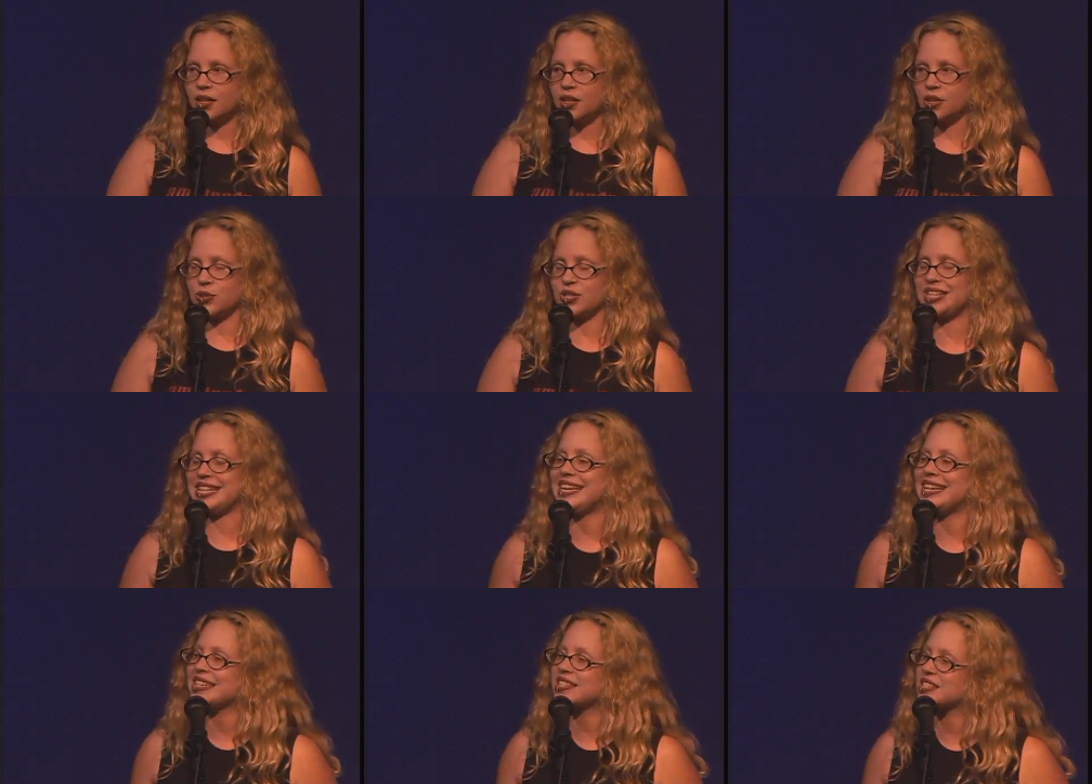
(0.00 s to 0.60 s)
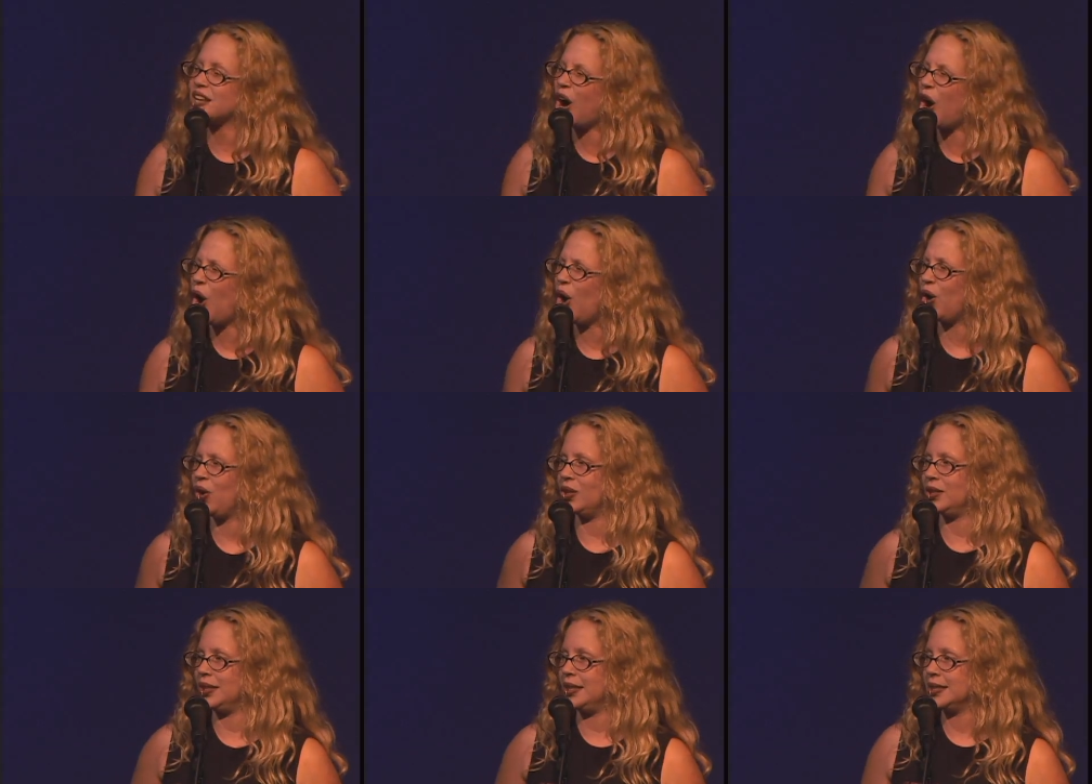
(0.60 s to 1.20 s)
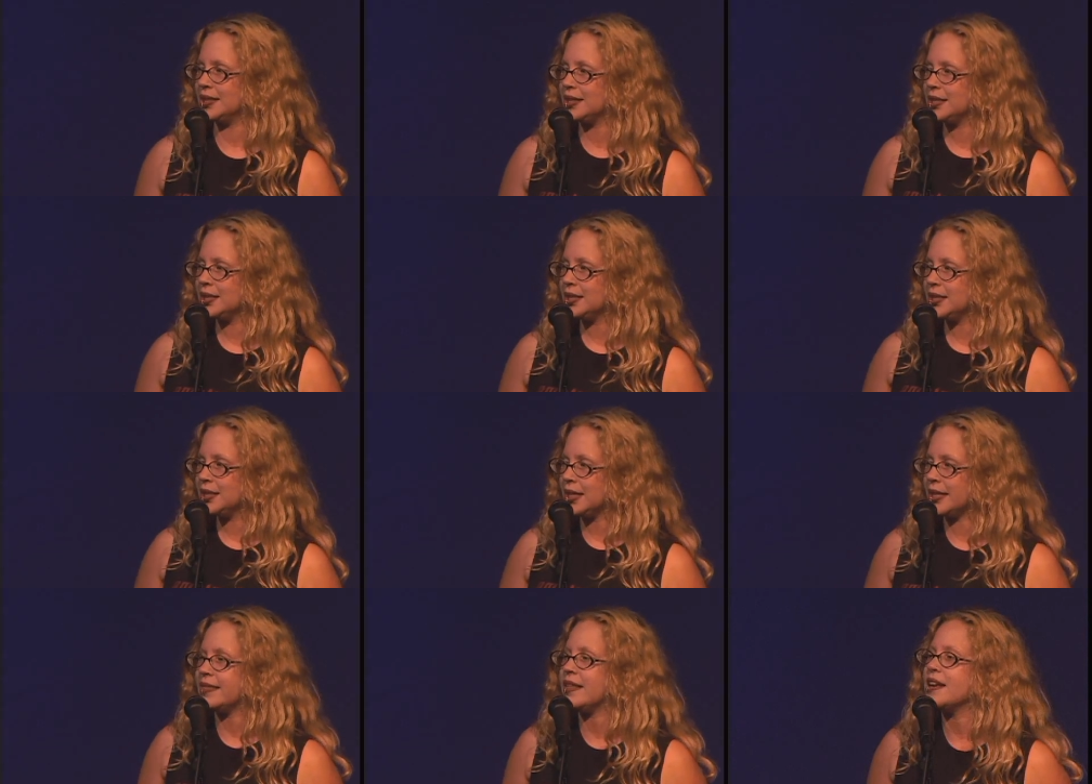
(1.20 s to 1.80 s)
You see, it's all
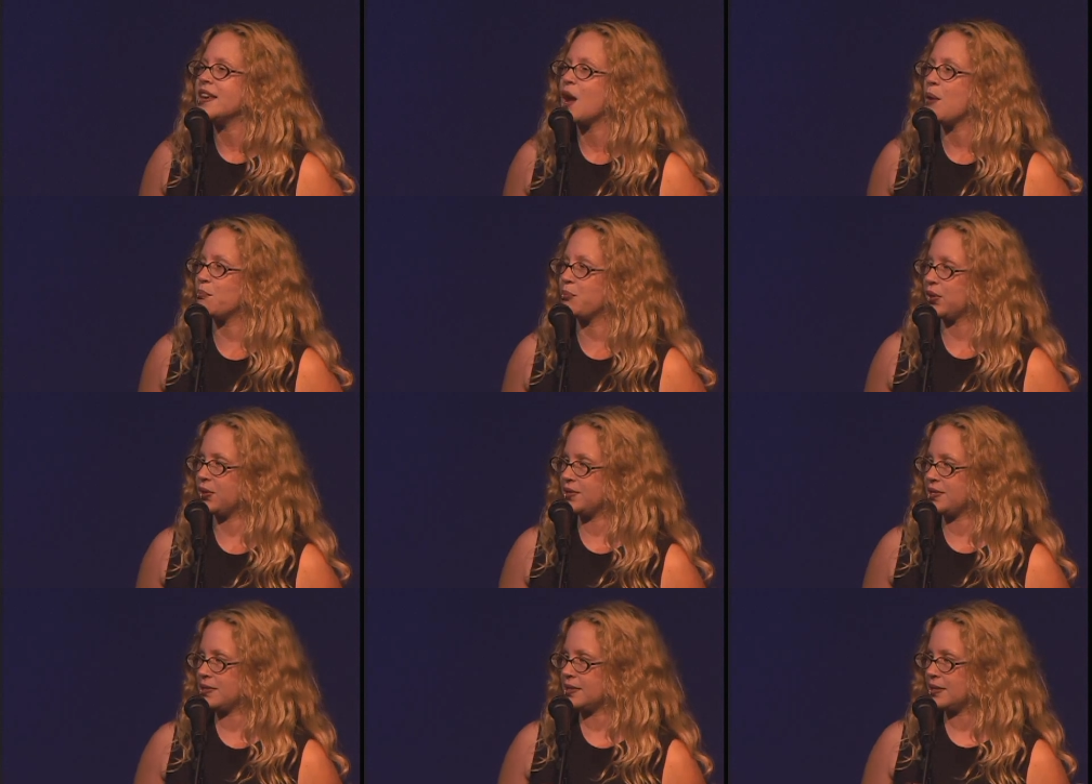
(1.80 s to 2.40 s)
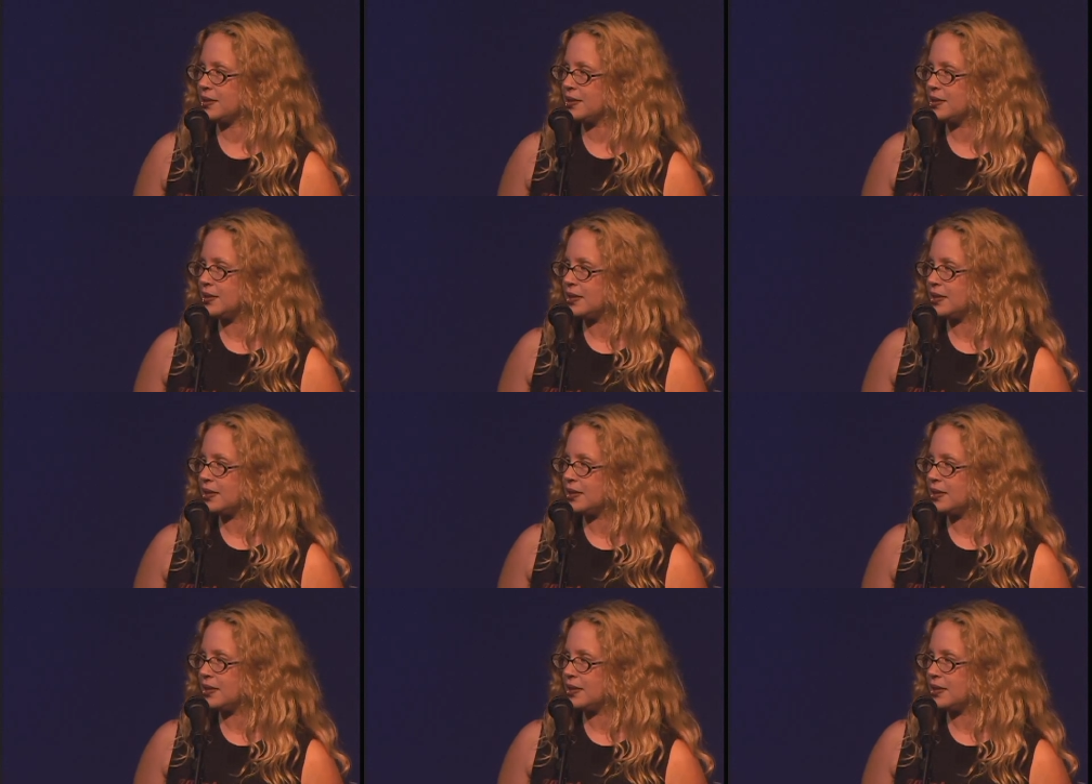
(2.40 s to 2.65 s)
in the numbers.